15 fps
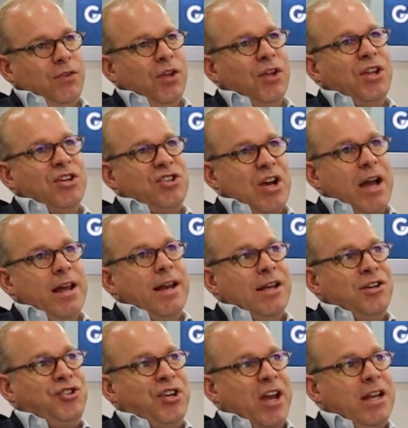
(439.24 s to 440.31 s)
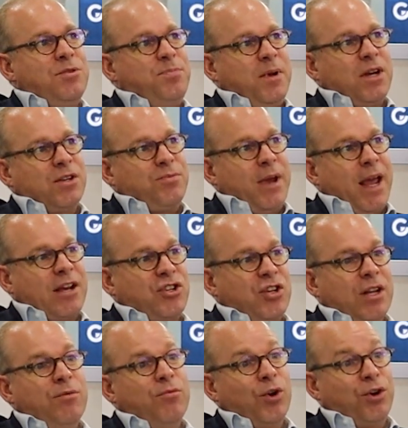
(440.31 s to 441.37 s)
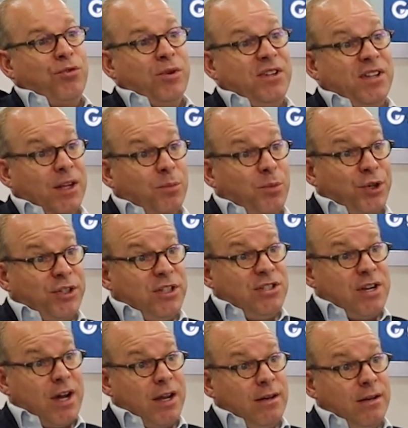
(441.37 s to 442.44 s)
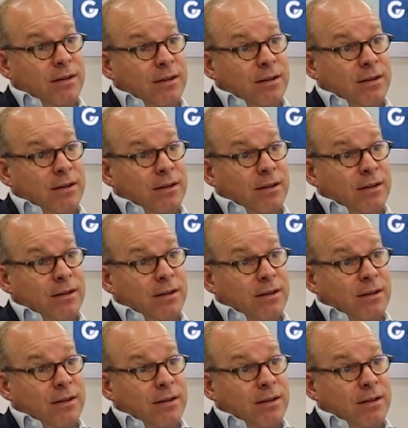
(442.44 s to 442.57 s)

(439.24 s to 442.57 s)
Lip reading: The design has changed because we actually work with Tillberg Design.